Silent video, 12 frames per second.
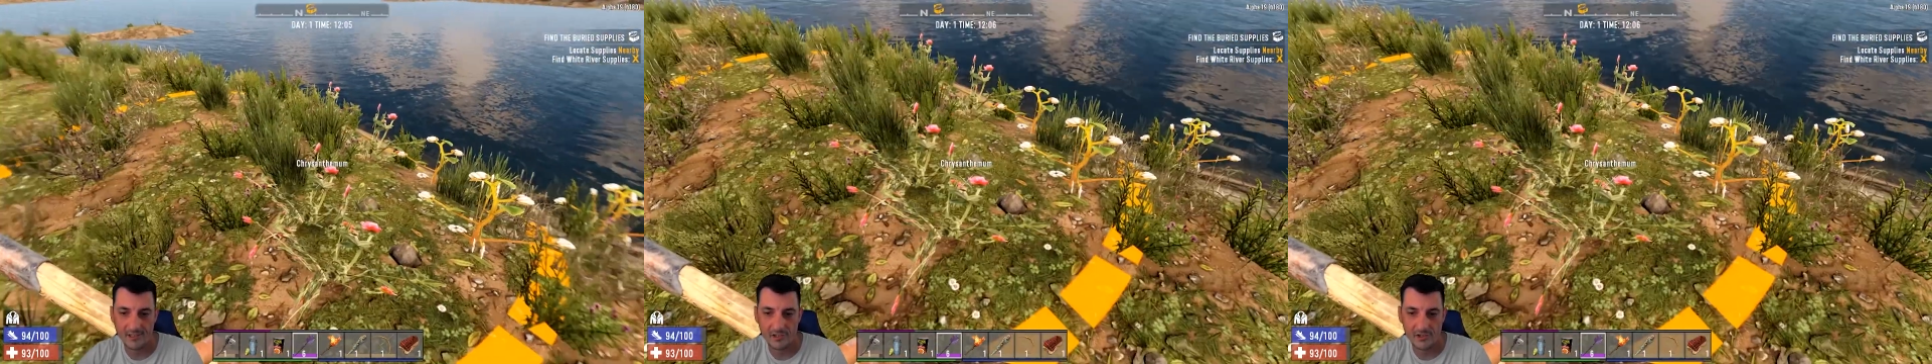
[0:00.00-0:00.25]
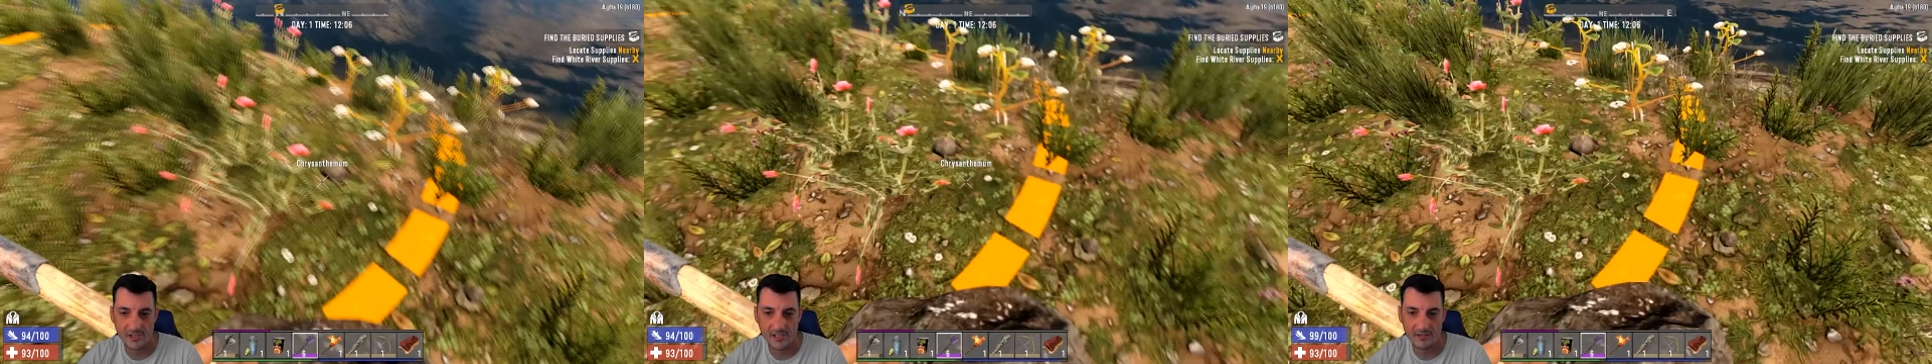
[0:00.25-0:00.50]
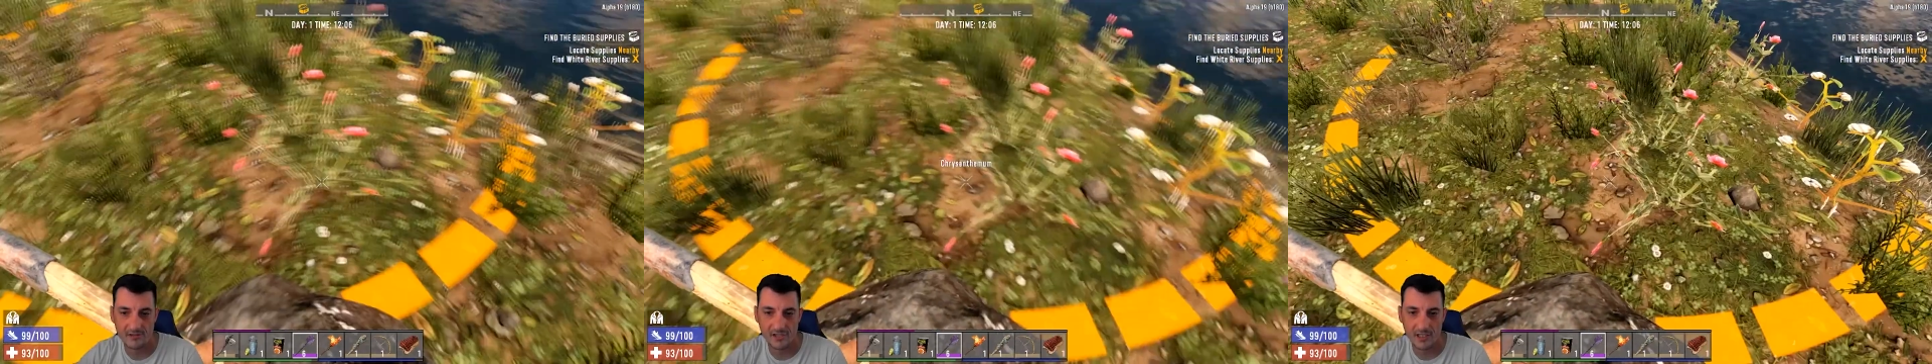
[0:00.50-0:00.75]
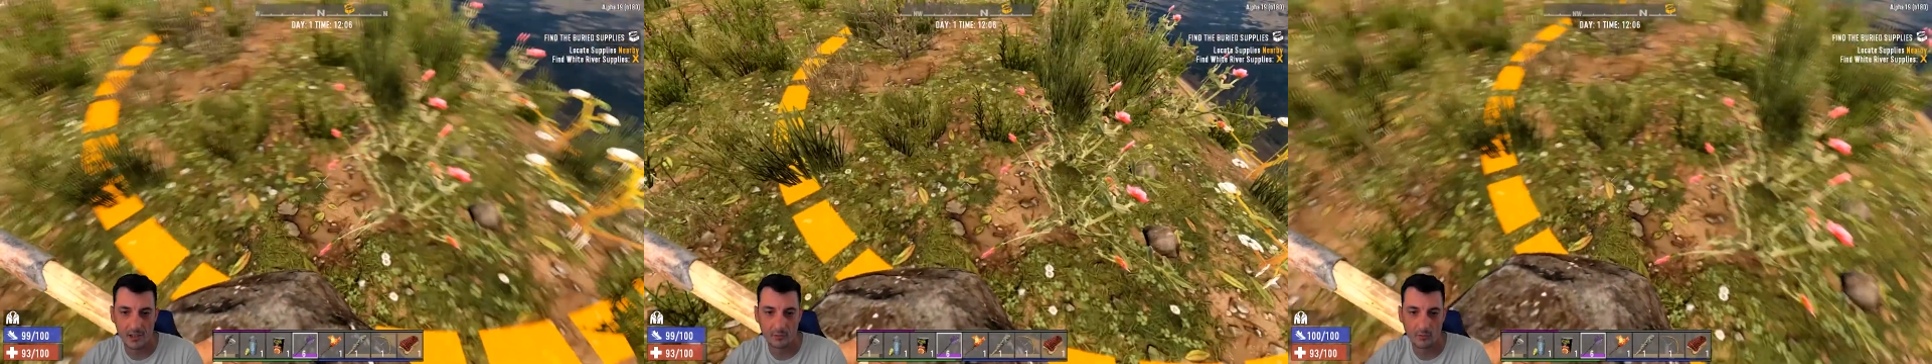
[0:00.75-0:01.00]
And as you can see, there's a
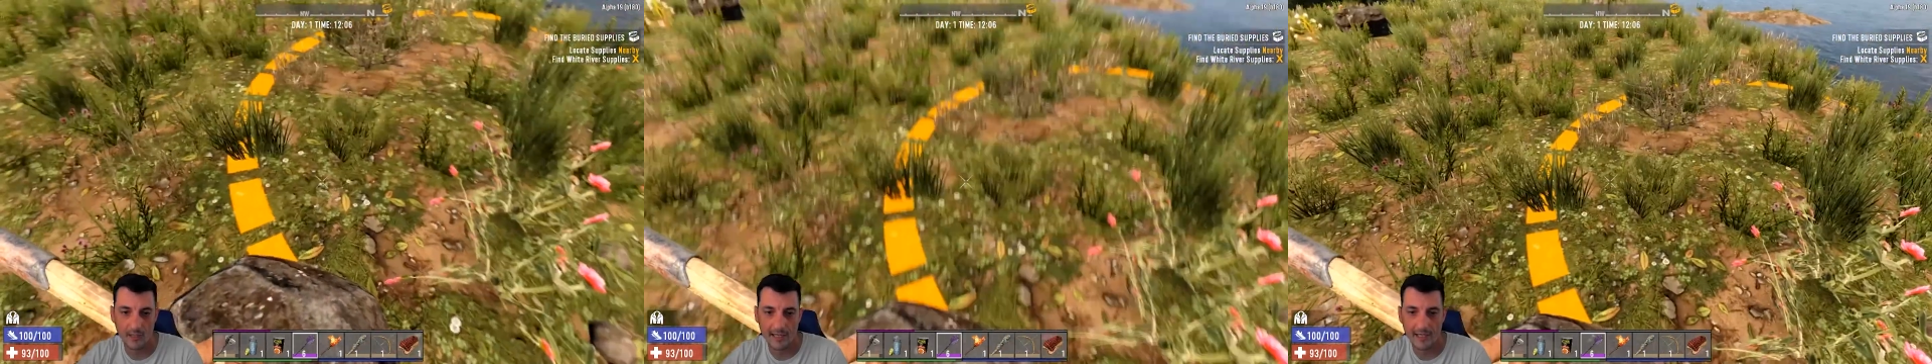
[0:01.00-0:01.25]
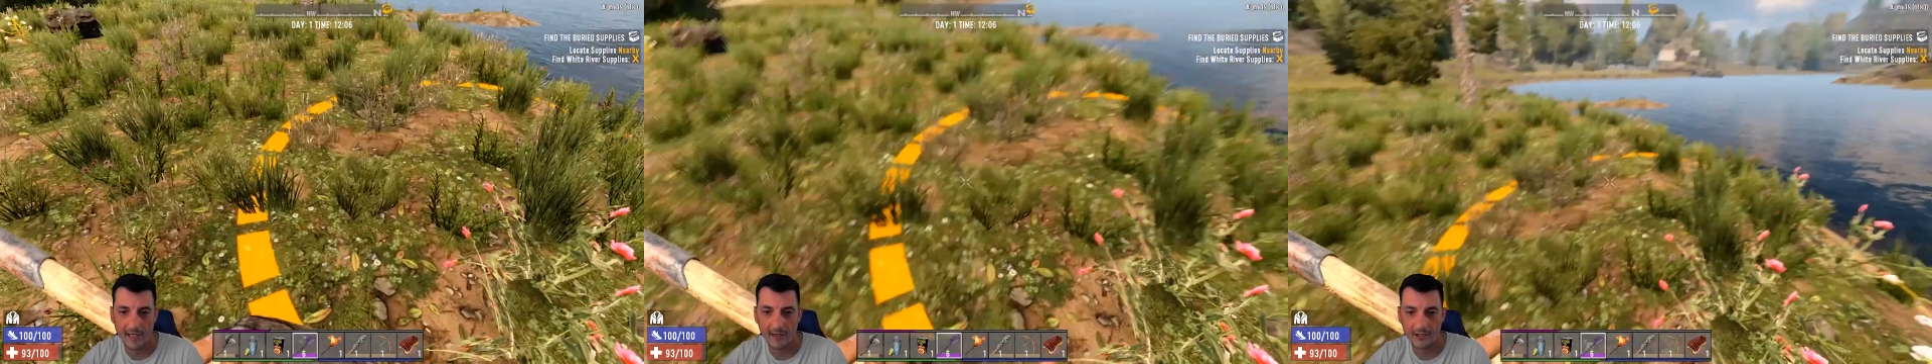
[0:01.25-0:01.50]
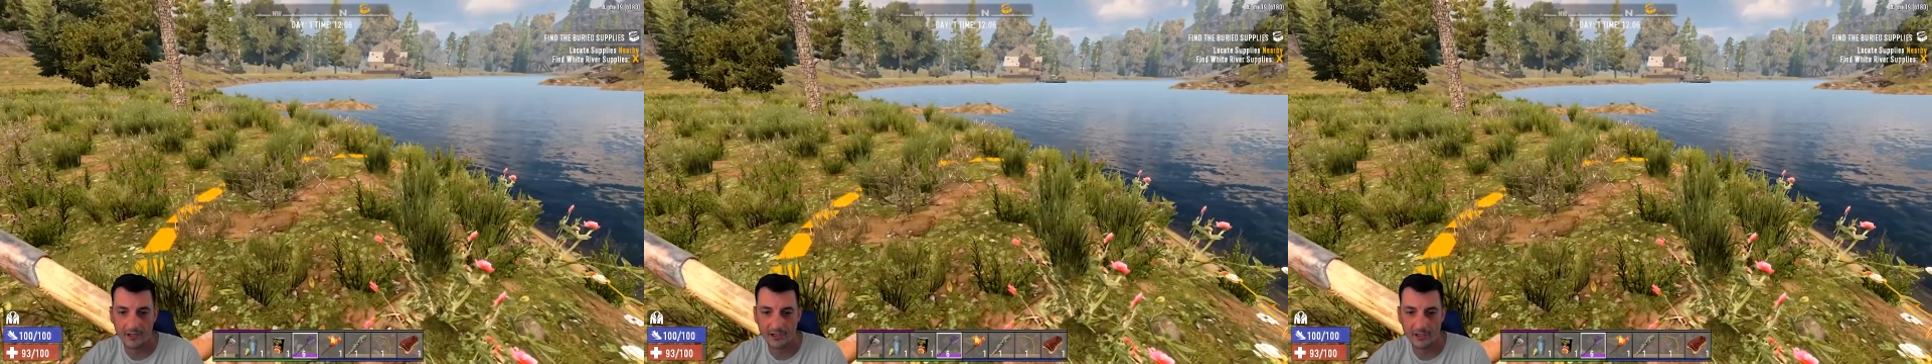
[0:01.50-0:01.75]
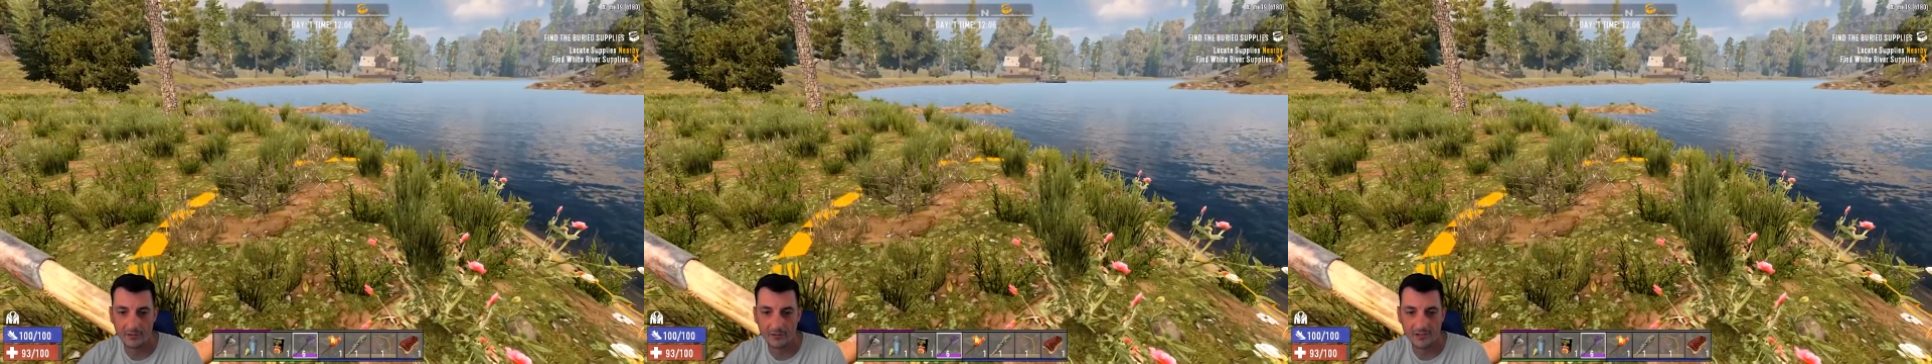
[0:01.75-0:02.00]
yellow ring here that
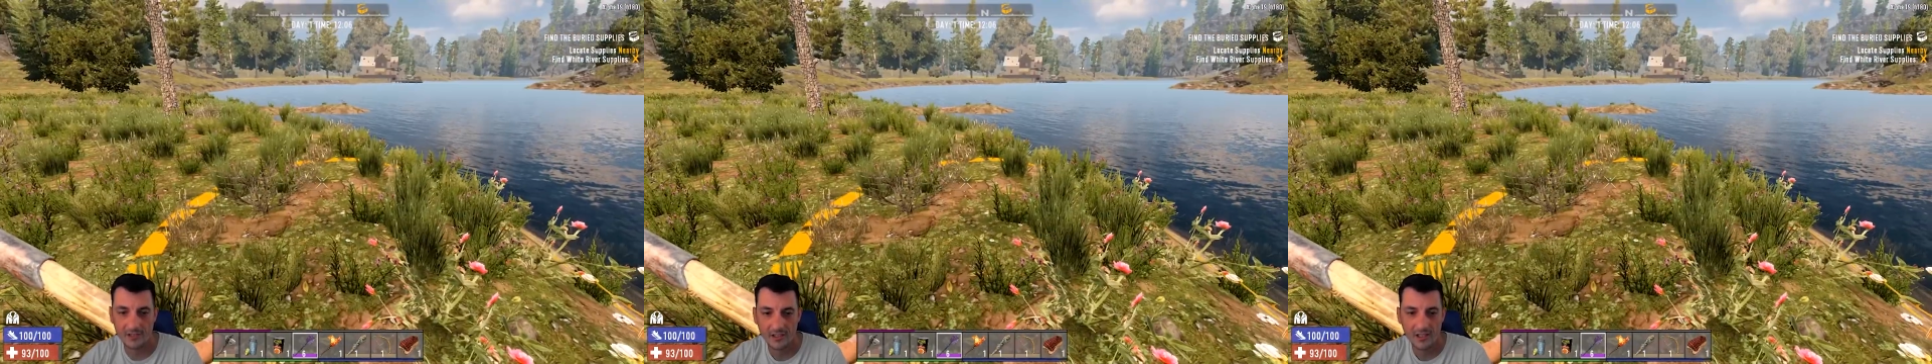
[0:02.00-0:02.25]
shows